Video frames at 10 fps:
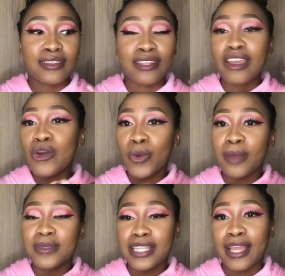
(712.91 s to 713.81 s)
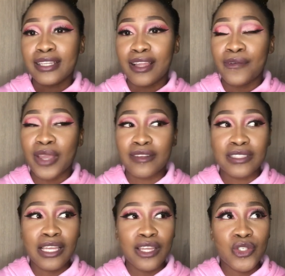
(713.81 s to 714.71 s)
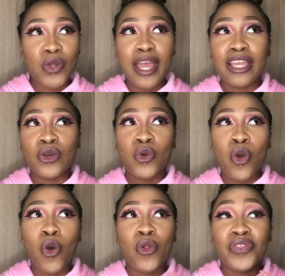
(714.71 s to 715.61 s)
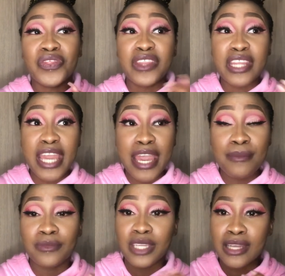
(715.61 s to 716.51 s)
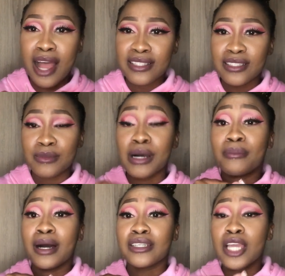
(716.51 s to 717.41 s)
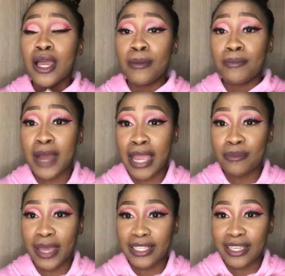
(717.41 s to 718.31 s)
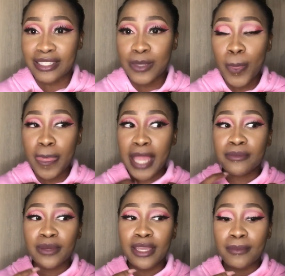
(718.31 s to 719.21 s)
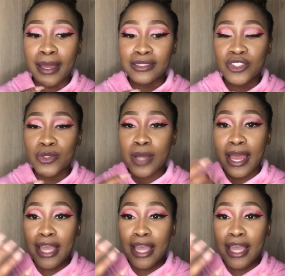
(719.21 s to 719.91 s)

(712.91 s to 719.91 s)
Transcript: their website now and try and call them and ask them about my package. And mind you, I